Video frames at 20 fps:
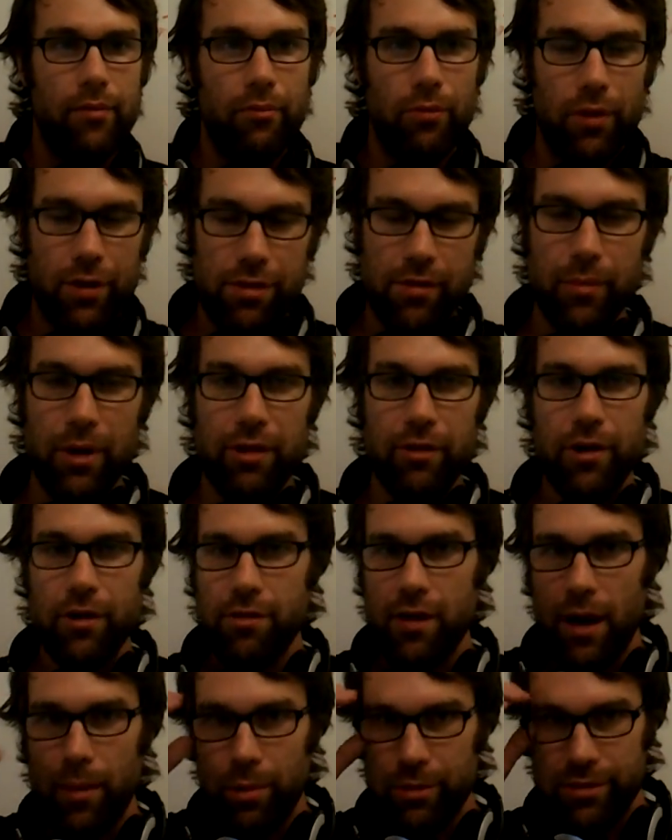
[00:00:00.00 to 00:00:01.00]
what some other
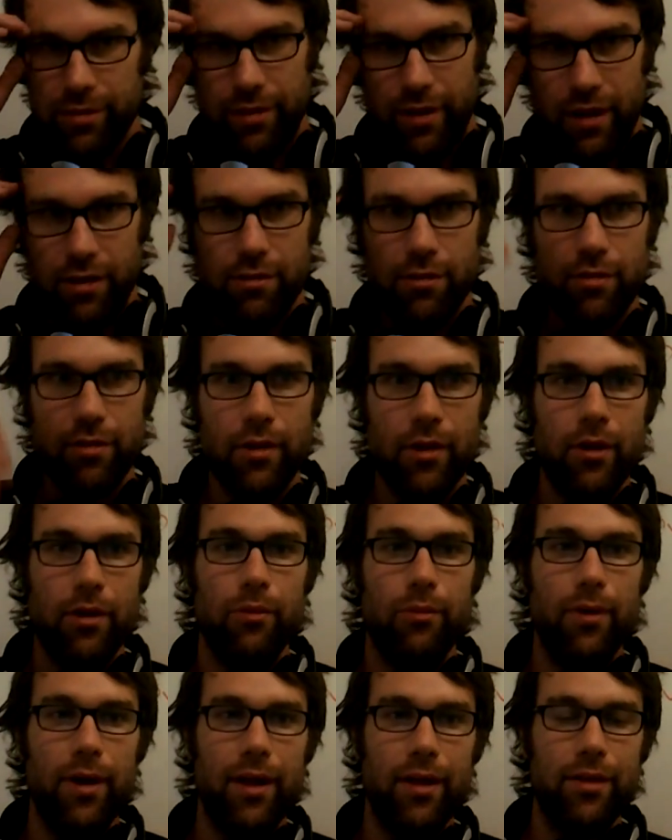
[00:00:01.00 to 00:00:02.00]
examples of this?
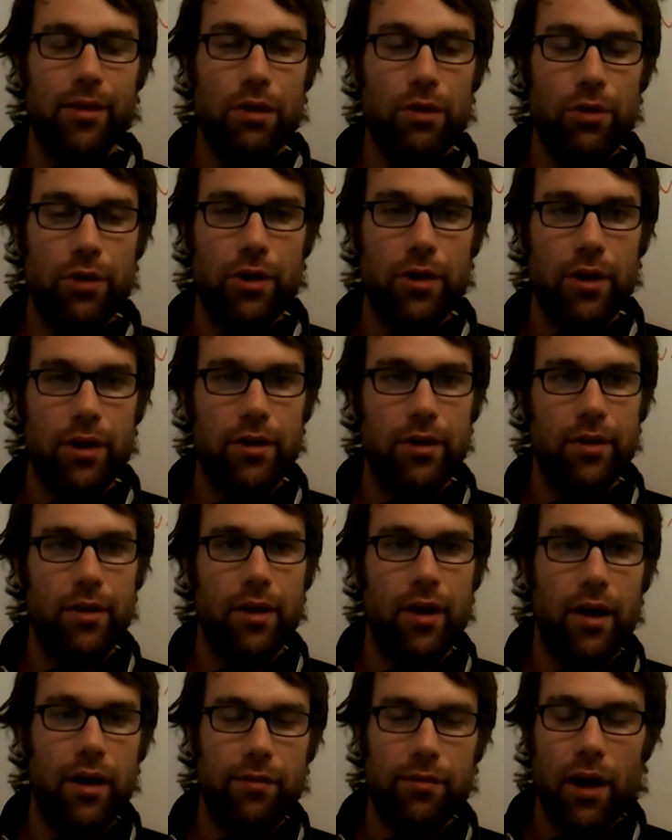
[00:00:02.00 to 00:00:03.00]
Well, you could
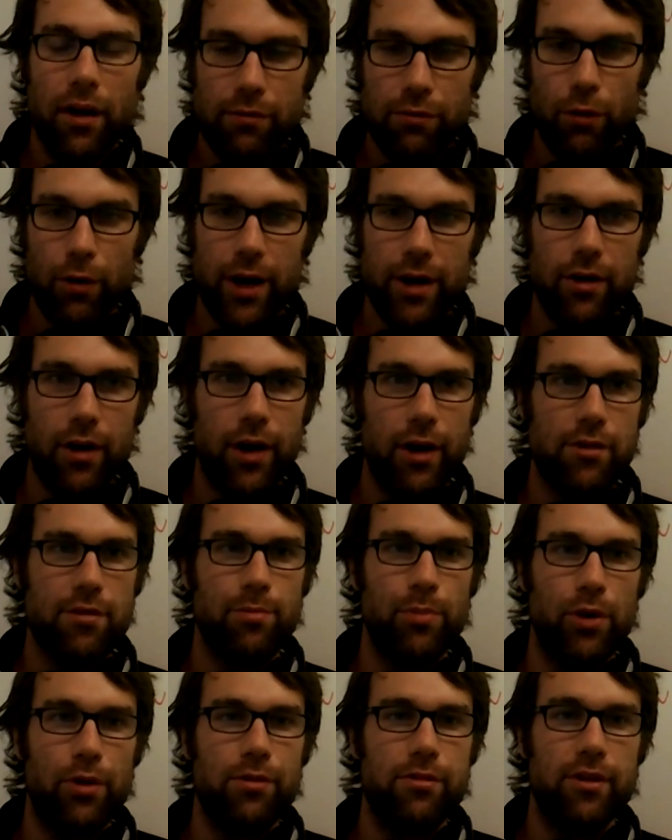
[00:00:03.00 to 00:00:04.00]
kind of avoid
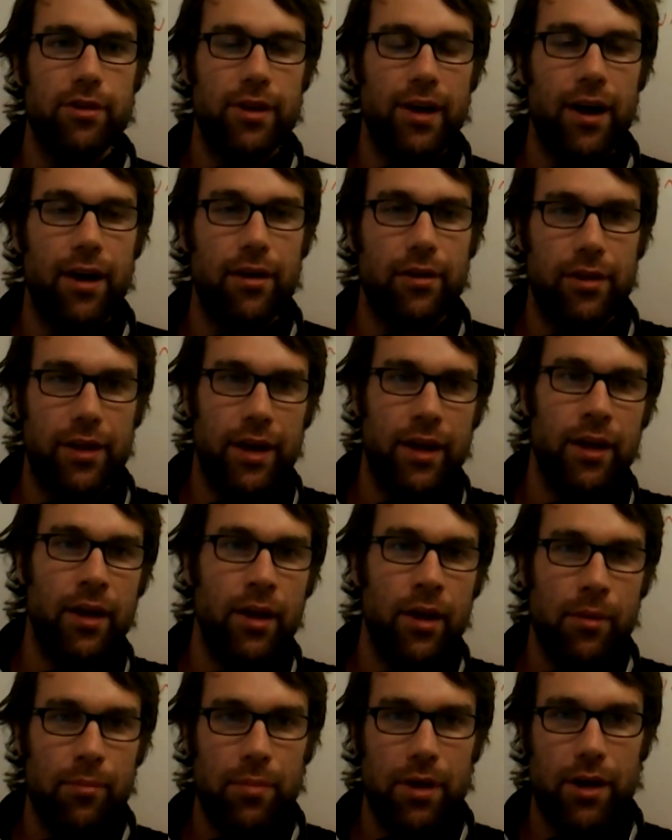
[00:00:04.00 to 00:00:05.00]
hospitals entirely
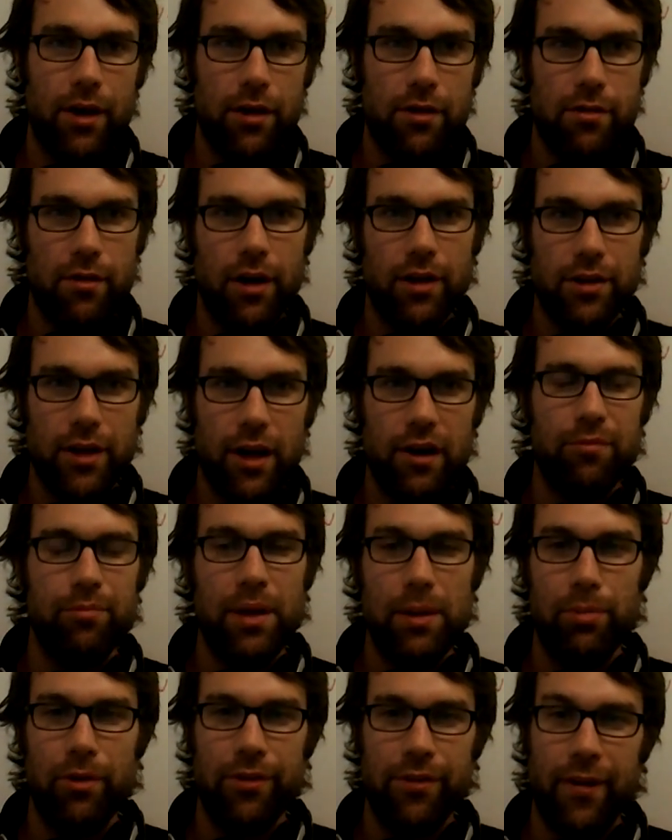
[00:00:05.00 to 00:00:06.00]
because a lot of
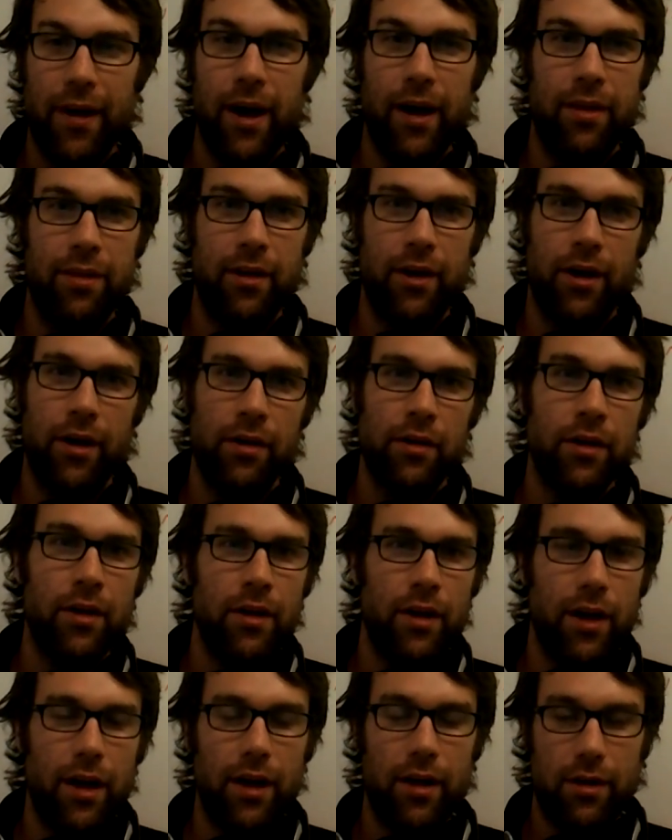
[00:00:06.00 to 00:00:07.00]
people die there
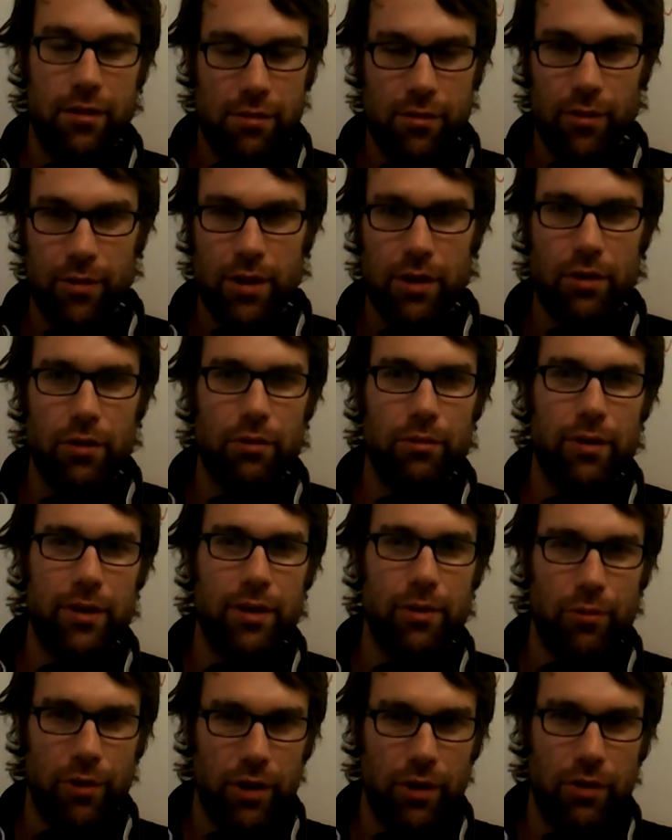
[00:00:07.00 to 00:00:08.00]
and so you don't
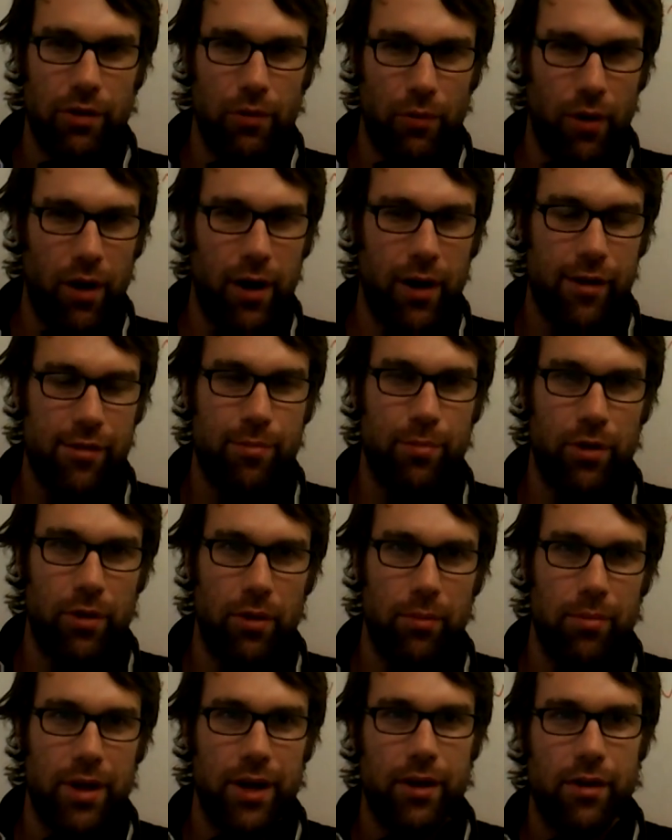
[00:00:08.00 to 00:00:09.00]
really want to go to a
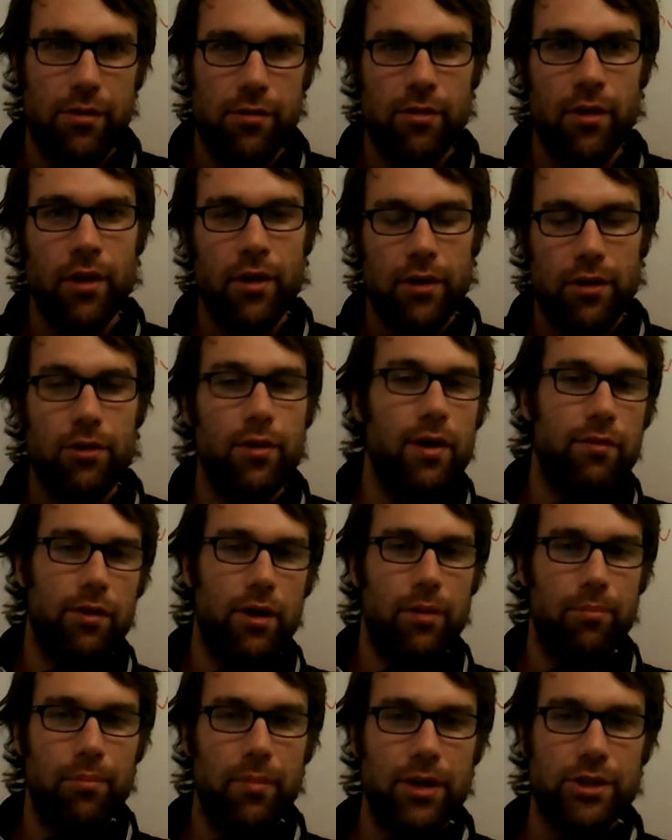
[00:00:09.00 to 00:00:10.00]
hospital because you have
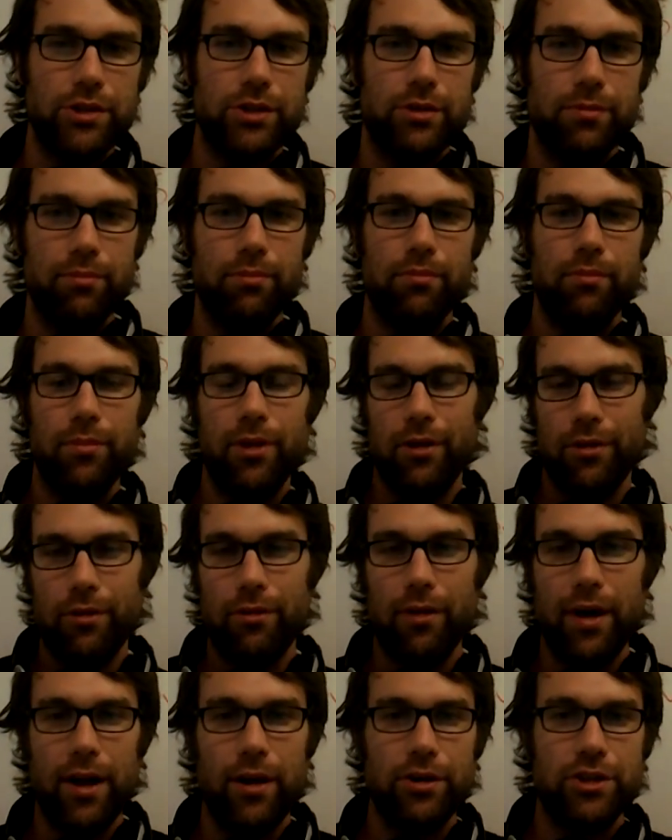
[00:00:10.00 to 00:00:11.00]
a much you know
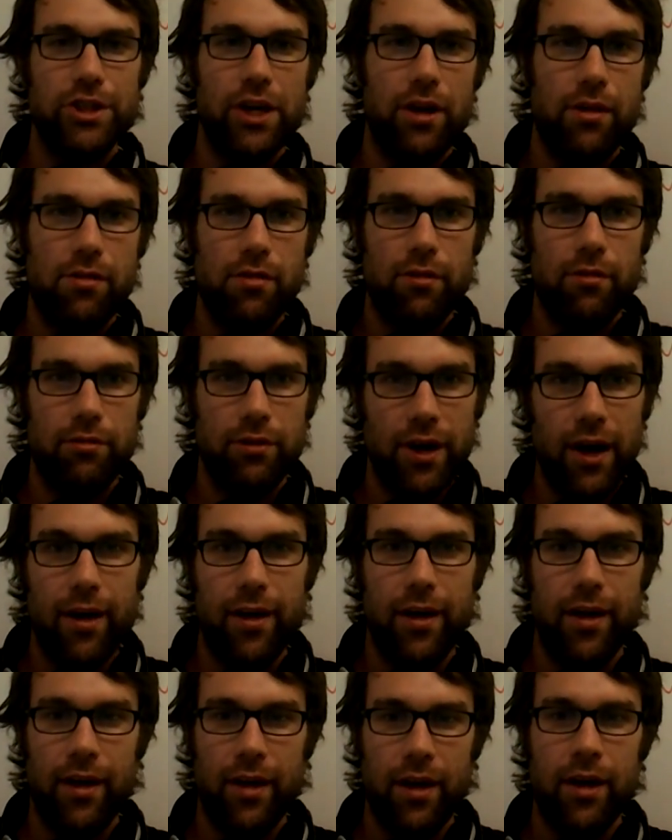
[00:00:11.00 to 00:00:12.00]
greater chance of
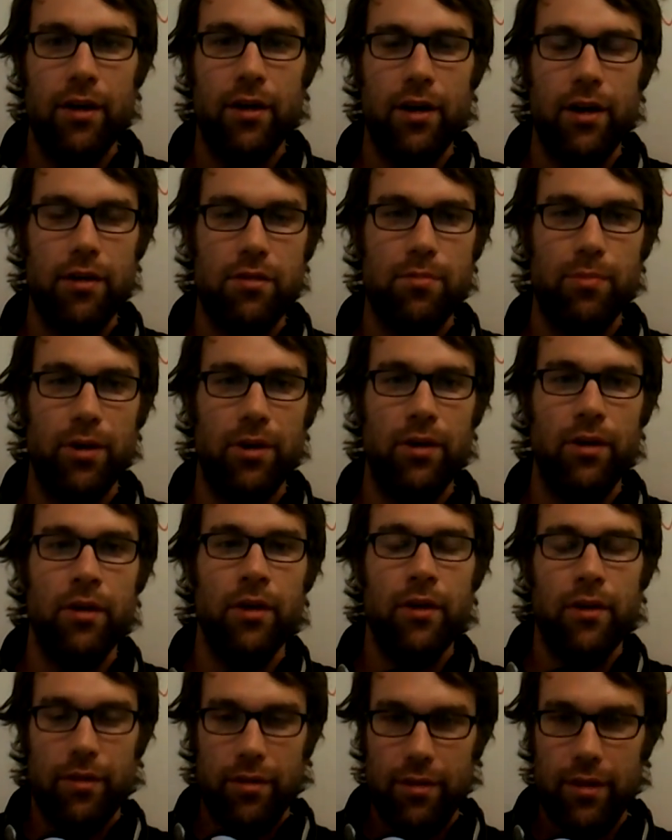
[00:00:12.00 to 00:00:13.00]
dying in a hospital
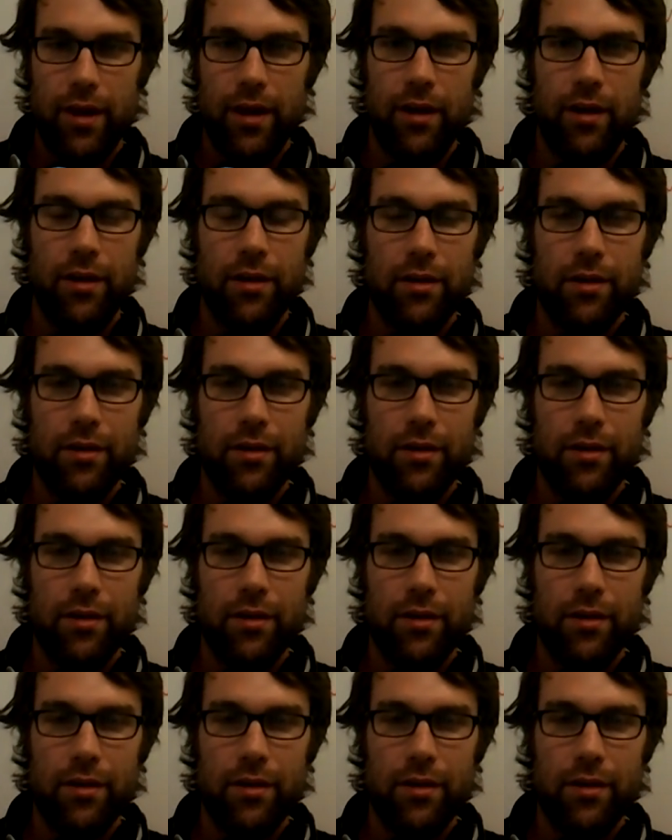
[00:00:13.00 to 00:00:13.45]
than